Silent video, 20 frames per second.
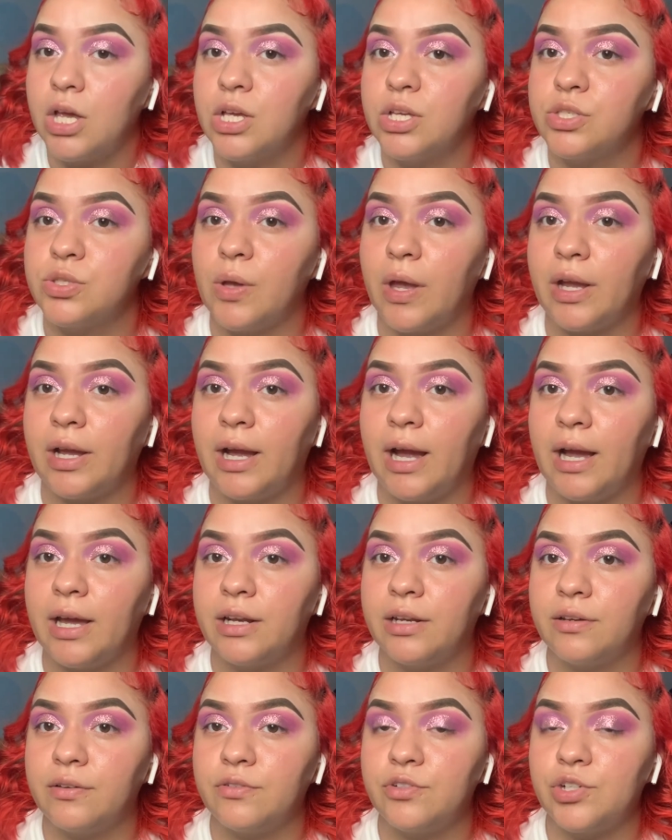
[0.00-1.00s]
So I kind
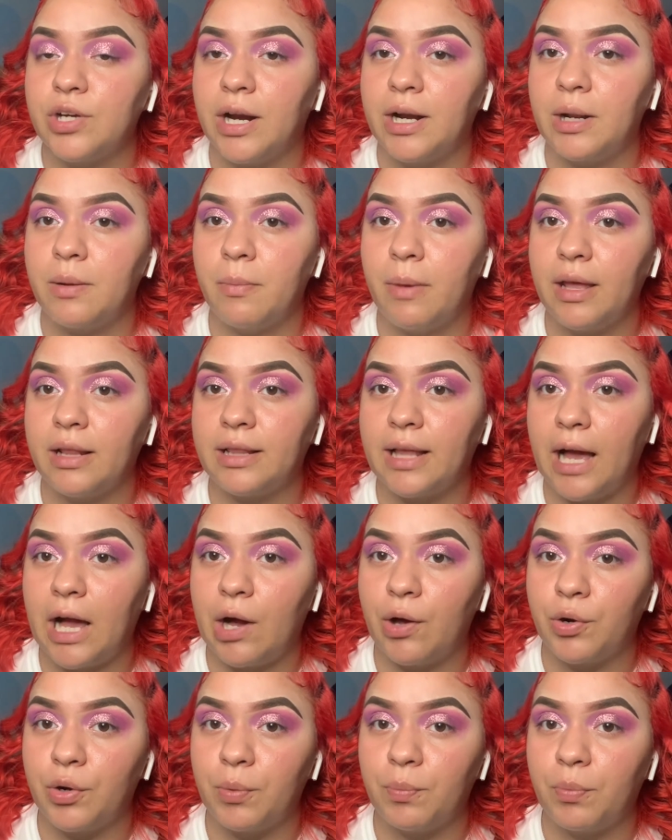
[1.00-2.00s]
of try to make the
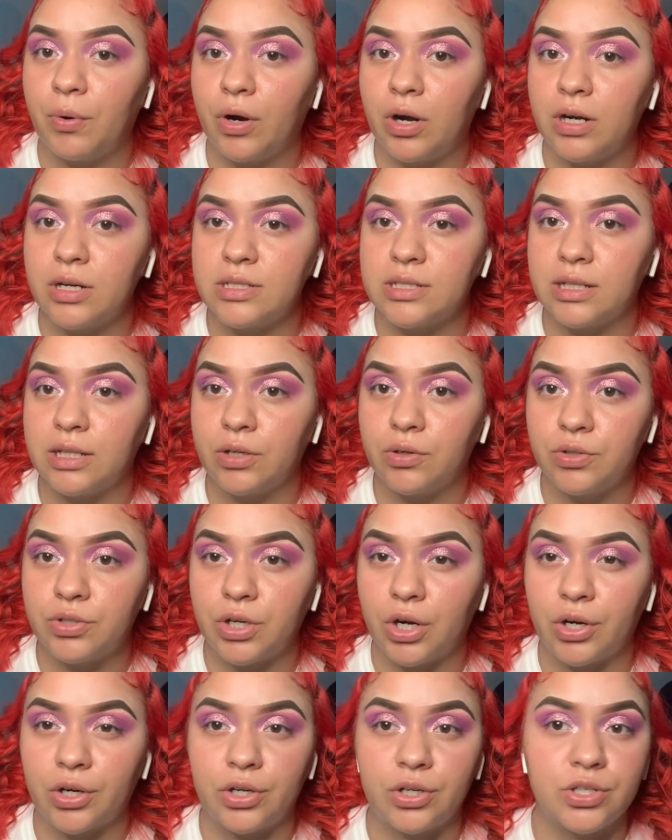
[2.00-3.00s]
outer parts a little
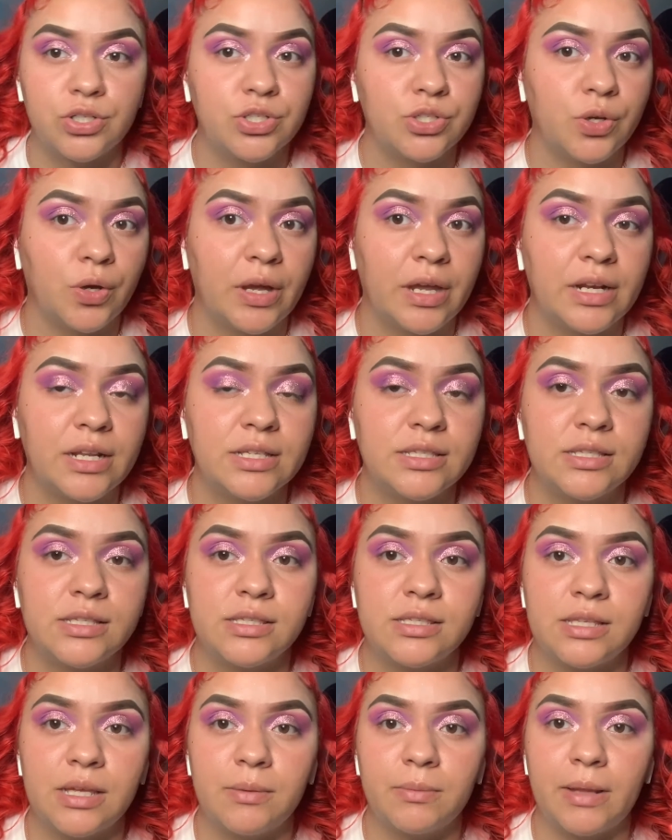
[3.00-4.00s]
darker so it doesn't
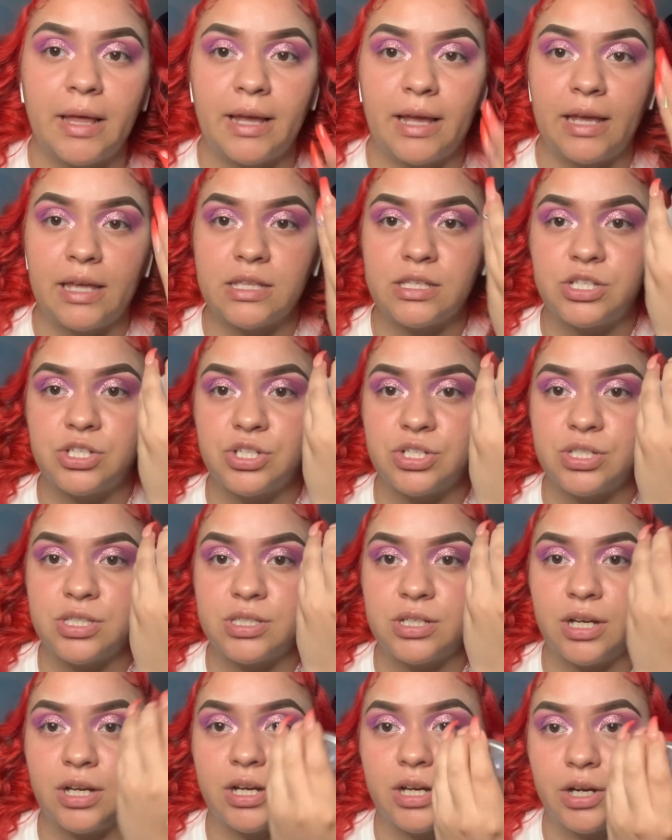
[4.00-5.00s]
seem like it's just
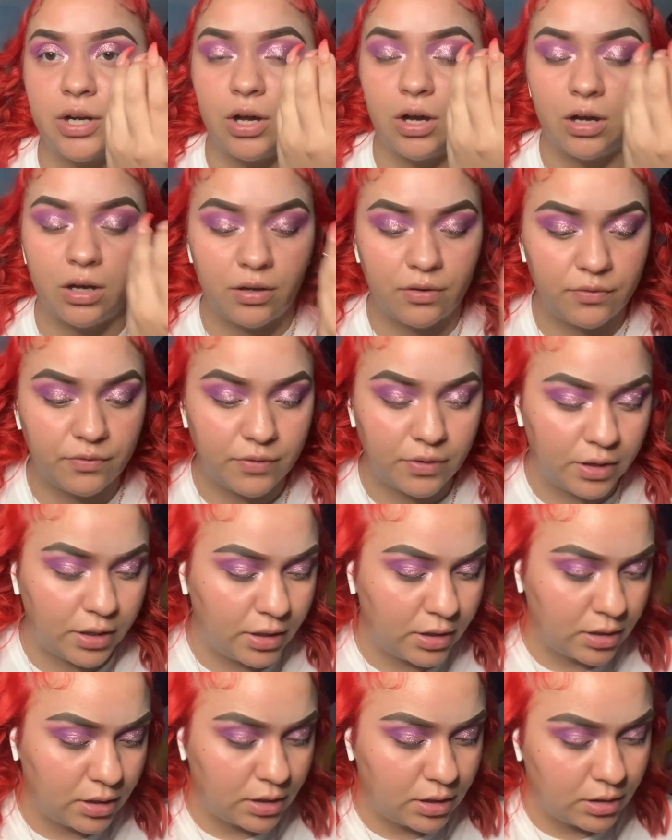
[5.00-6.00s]
cut off,
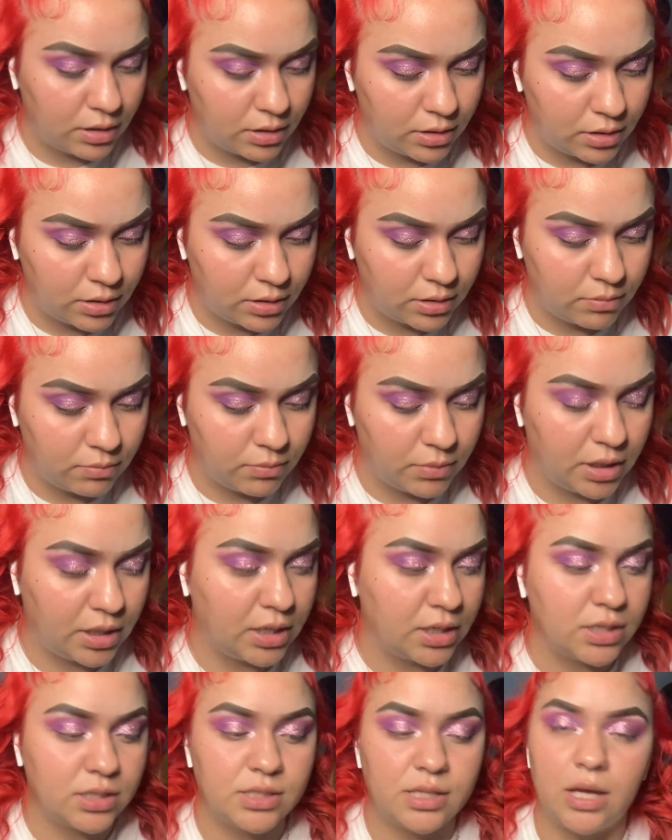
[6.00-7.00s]

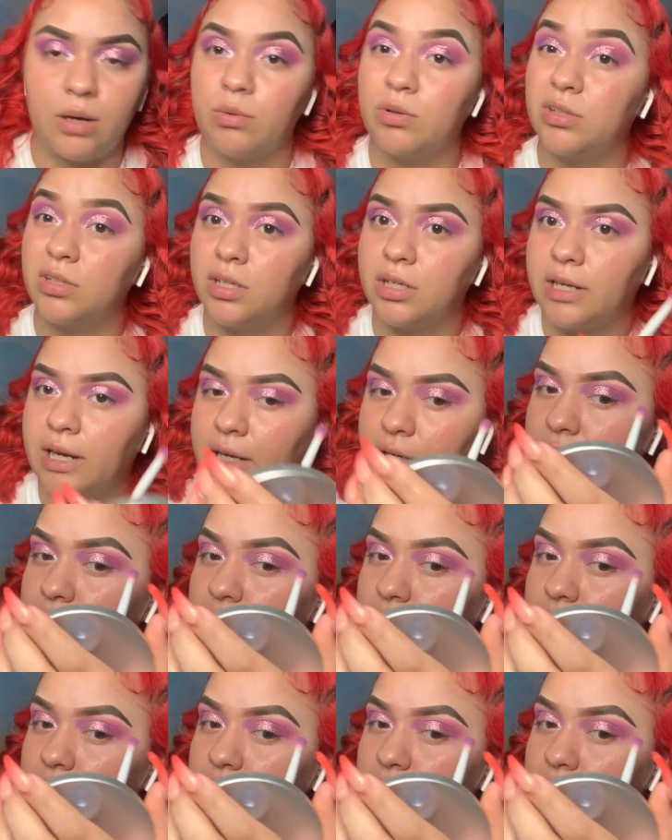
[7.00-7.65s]
because that will look kind of